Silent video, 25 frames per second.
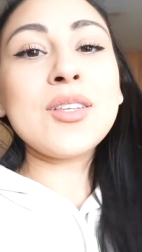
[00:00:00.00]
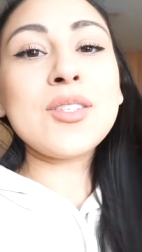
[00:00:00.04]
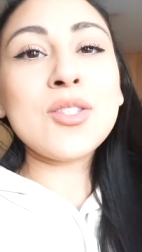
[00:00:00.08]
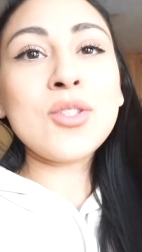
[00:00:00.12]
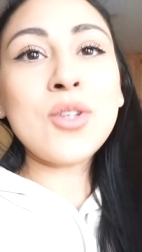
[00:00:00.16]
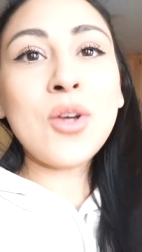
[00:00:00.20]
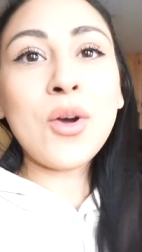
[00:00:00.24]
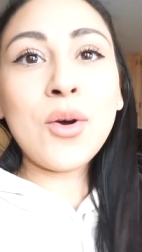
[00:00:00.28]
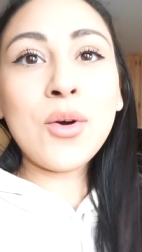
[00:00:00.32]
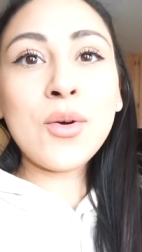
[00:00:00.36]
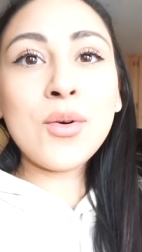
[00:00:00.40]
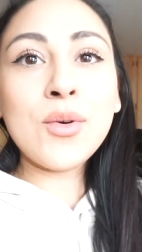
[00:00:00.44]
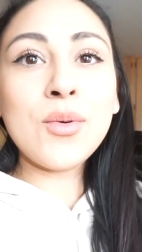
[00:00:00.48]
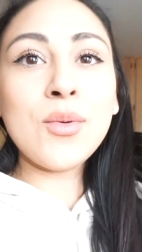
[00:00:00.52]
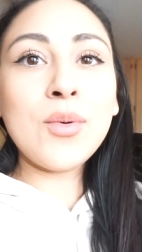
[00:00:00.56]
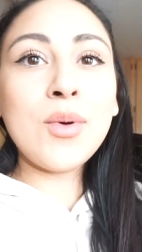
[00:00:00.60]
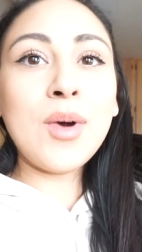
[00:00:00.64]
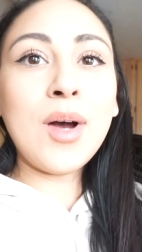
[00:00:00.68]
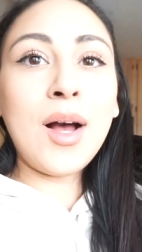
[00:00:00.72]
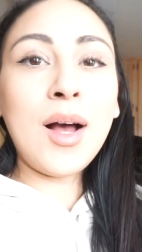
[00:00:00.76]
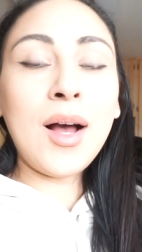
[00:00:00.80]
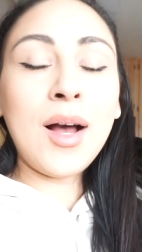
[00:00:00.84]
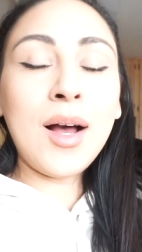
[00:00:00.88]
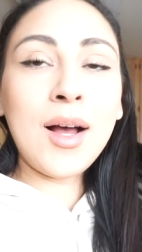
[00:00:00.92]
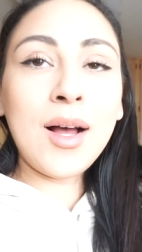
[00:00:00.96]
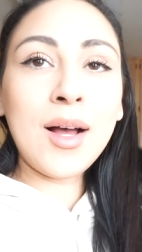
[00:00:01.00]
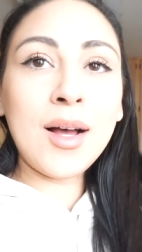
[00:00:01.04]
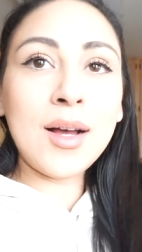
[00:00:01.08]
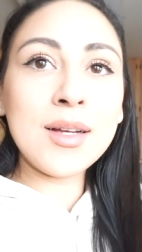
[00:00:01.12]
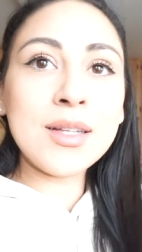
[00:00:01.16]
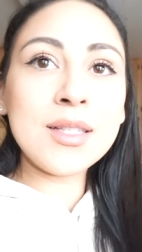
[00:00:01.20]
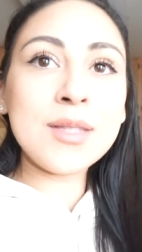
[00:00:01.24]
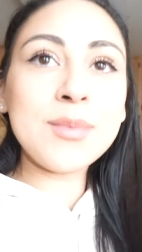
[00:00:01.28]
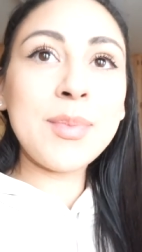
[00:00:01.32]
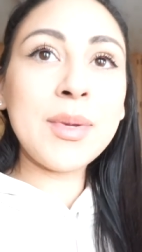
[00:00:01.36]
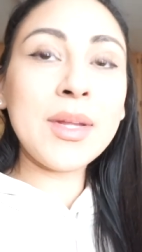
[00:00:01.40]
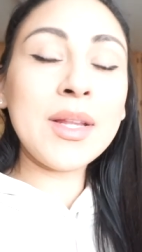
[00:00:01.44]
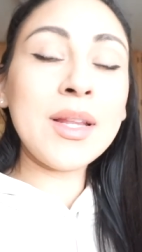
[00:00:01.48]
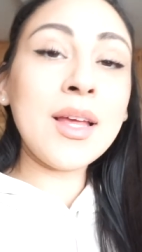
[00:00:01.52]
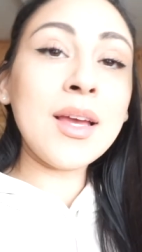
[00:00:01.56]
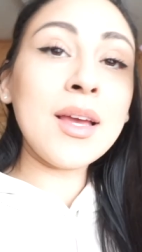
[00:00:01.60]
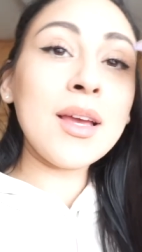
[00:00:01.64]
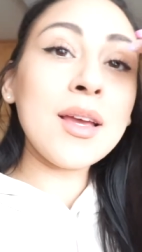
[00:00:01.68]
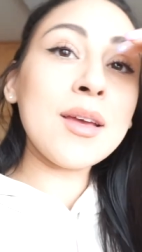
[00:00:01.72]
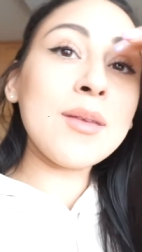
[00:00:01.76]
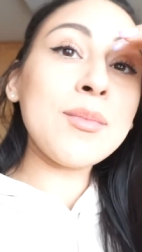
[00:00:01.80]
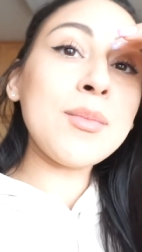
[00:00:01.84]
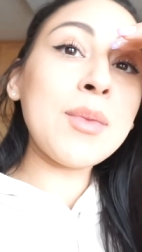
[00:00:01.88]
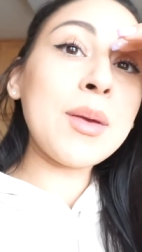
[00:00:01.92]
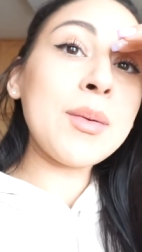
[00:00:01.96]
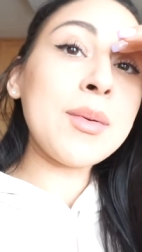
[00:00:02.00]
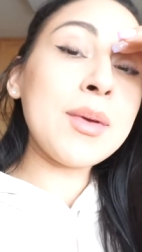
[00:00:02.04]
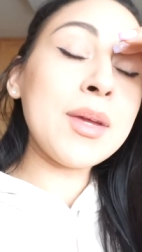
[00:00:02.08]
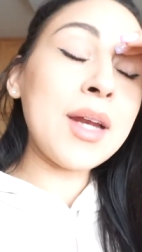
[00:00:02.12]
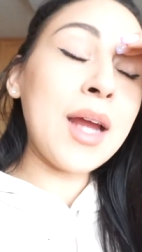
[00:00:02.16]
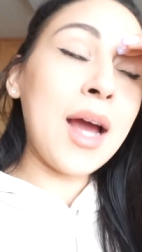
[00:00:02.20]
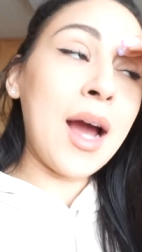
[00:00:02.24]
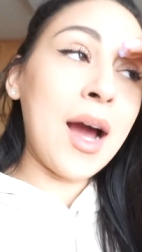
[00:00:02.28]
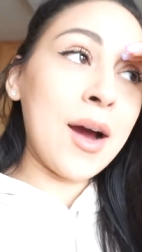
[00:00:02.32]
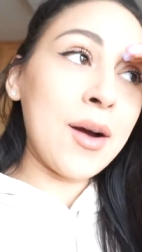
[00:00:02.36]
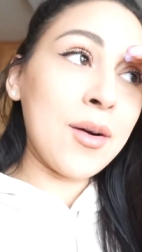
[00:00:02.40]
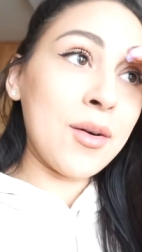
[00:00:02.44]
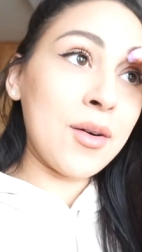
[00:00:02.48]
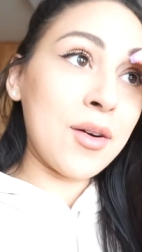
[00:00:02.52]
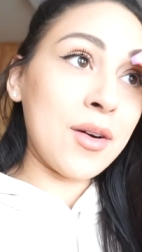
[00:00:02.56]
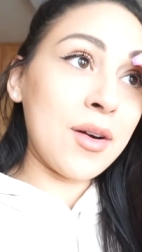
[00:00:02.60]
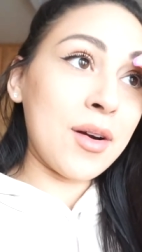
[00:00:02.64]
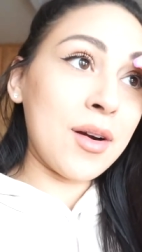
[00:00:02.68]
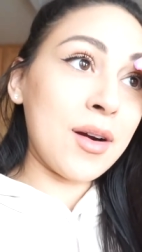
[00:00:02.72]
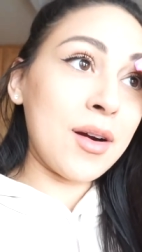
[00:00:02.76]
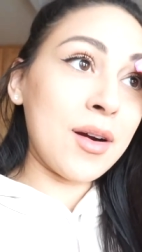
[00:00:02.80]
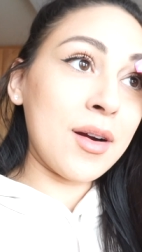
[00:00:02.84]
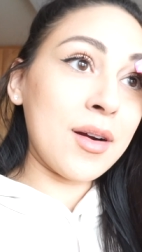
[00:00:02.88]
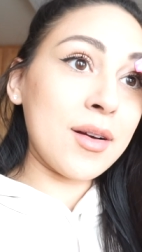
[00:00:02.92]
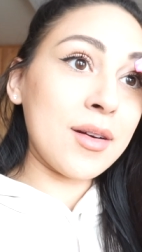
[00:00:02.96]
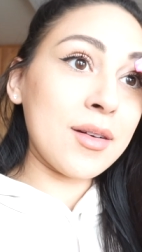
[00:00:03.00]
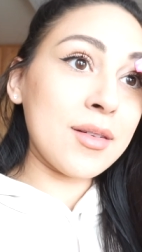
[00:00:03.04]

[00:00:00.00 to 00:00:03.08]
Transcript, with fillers: so uh, it's been like maybe an hour